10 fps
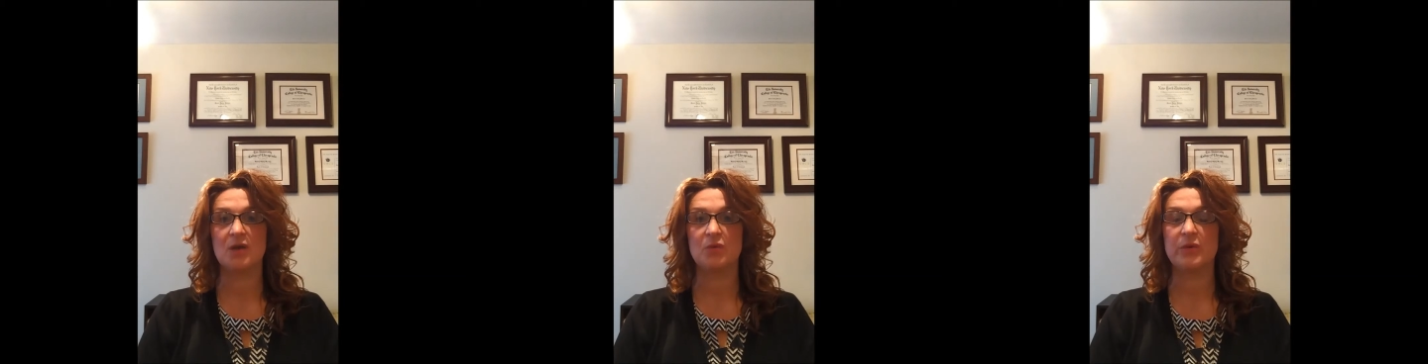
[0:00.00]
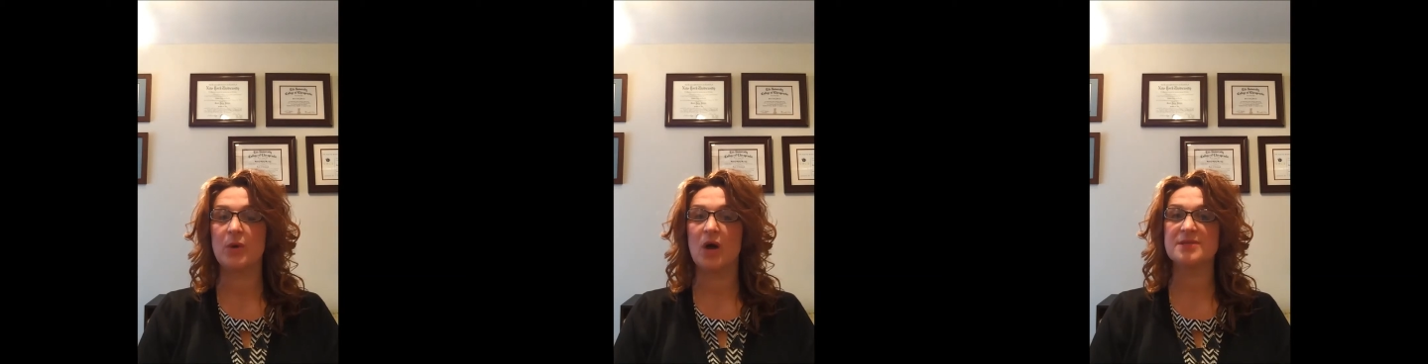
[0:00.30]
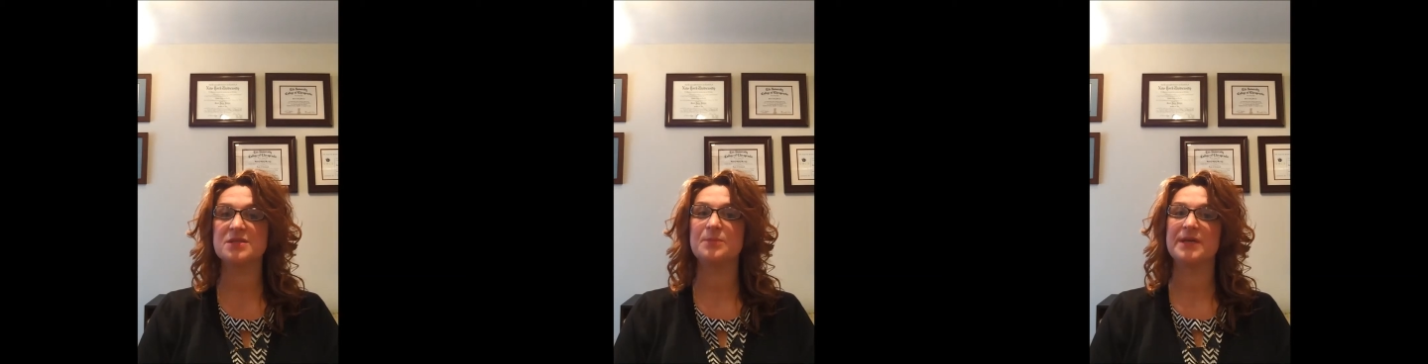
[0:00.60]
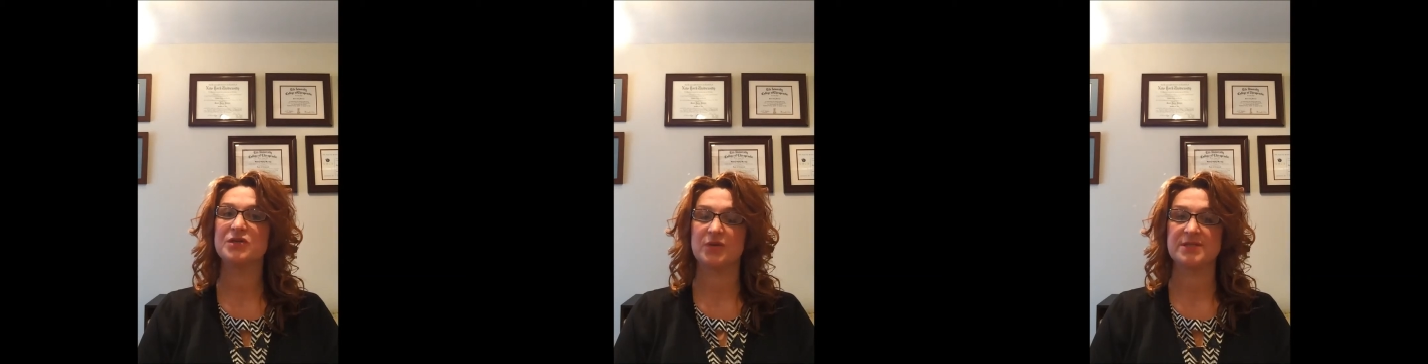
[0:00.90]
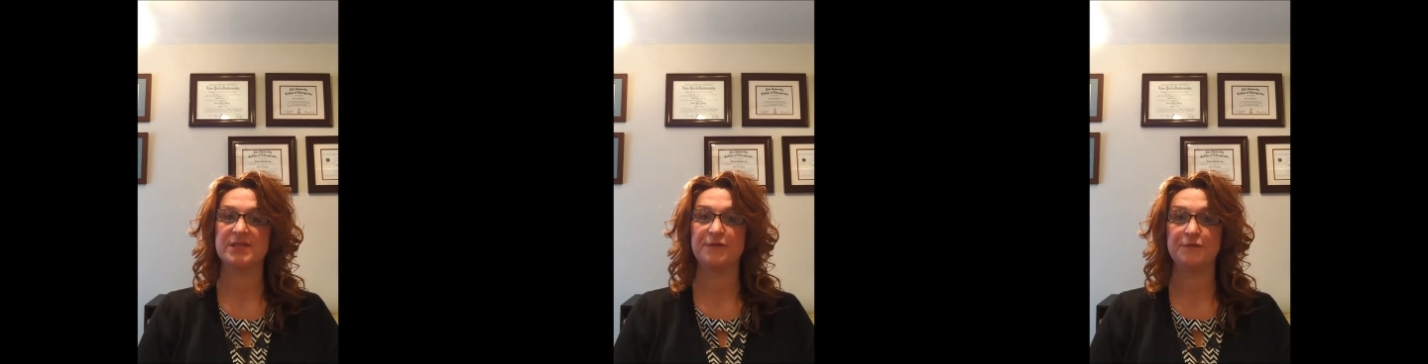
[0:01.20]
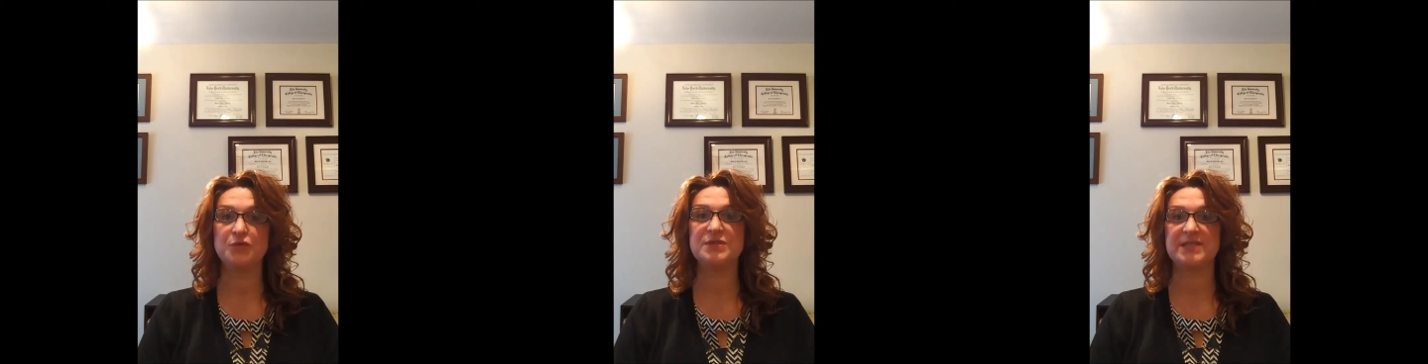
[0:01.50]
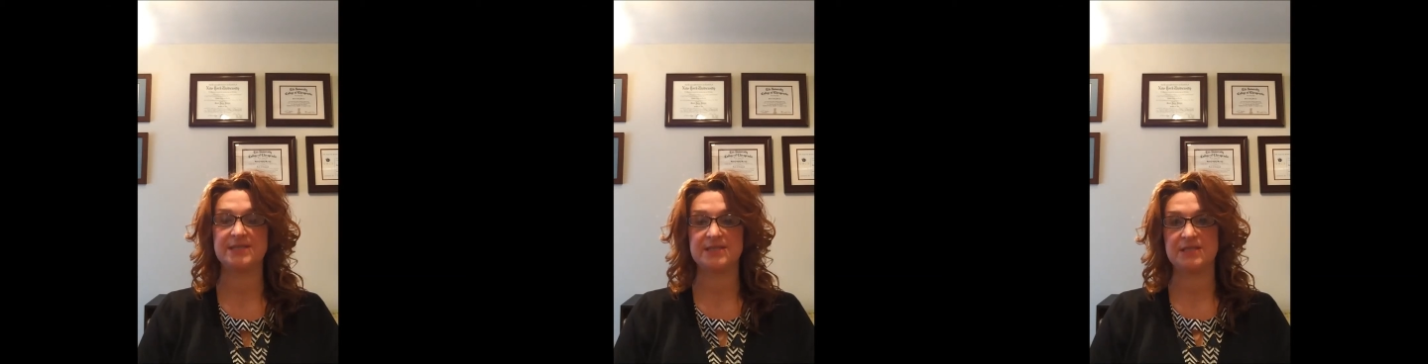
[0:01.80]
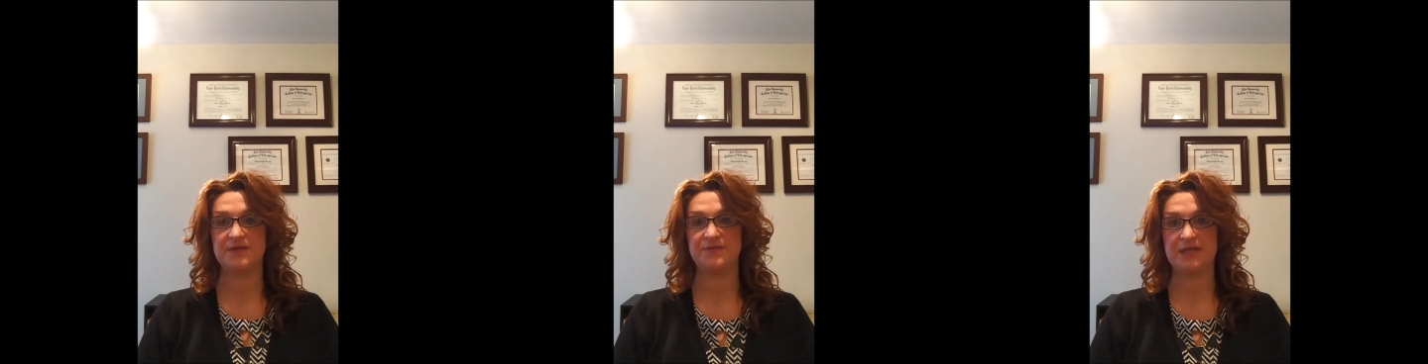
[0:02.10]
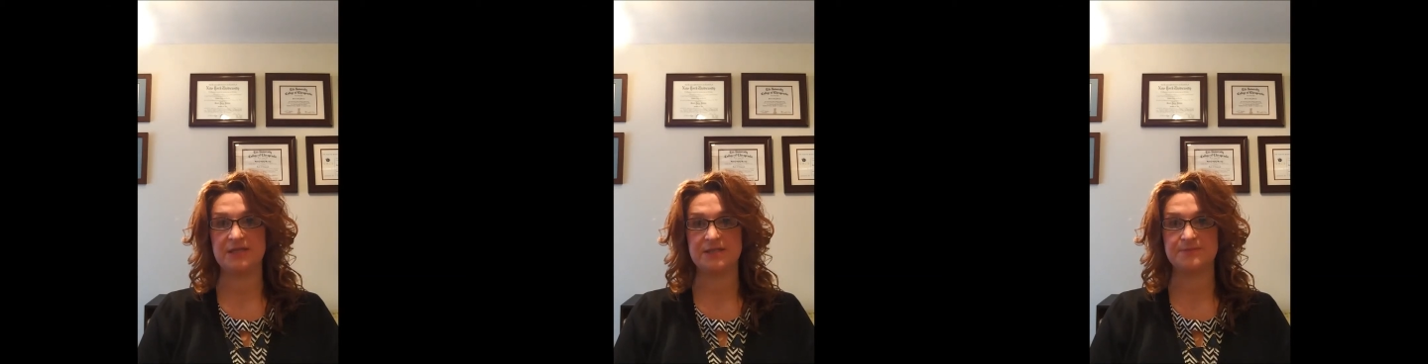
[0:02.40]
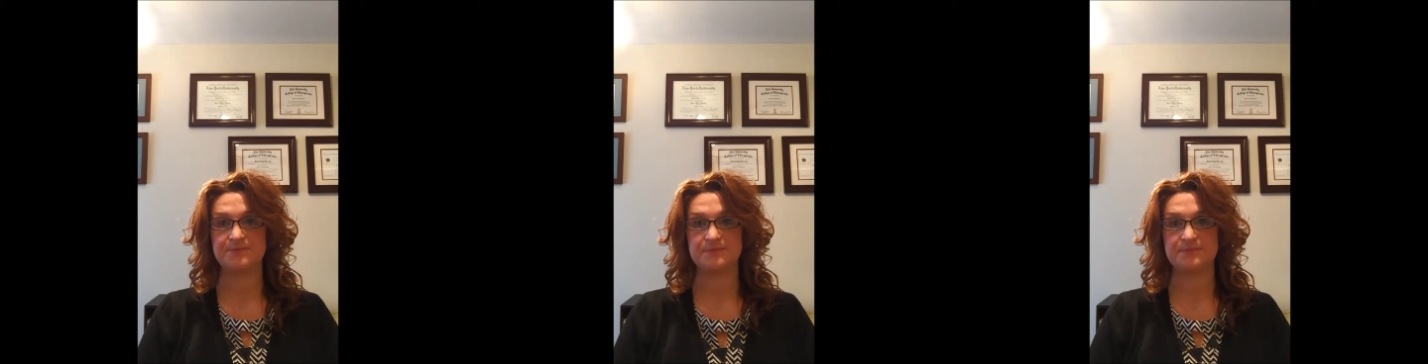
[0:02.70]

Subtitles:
We will also be addressing food sensitivities.